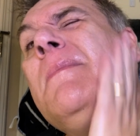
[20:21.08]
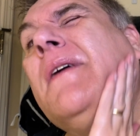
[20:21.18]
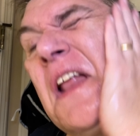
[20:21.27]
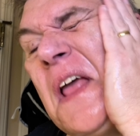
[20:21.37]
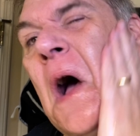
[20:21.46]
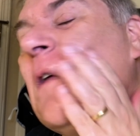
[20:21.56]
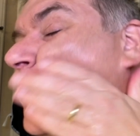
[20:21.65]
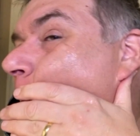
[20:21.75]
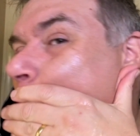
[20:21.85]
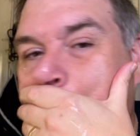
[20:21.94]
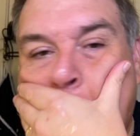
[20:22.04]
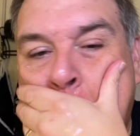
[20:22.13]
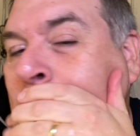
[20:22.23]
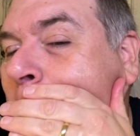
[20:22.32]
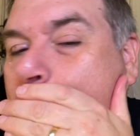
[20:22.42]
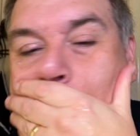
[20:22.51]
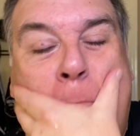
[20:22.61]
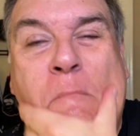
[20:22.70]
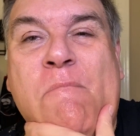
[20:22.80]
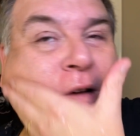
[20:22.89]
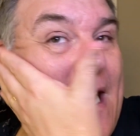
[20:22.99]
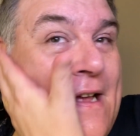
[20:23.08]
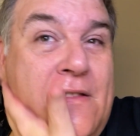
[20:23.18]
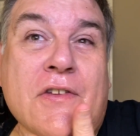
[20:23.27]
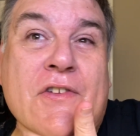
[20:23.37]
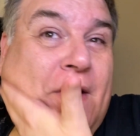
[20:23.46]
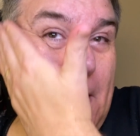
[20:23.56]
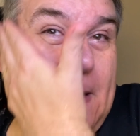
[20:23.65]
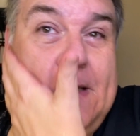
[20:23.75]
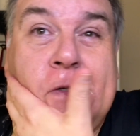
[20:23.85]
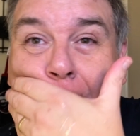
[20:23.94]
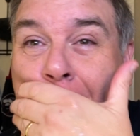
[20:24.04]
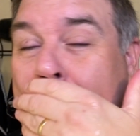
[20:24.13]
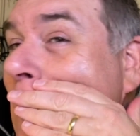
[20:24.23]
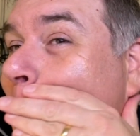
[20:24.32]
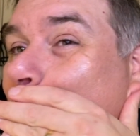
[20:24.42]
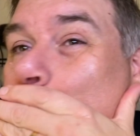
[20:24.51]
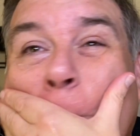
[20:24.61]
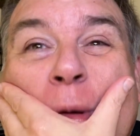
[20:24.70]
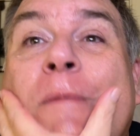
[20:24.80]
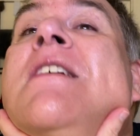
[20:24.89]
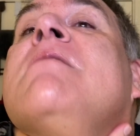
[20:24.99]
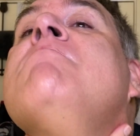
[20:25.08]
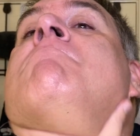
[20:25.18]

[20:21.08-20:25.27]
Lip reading: but I also find the scent itself to be a little creamy.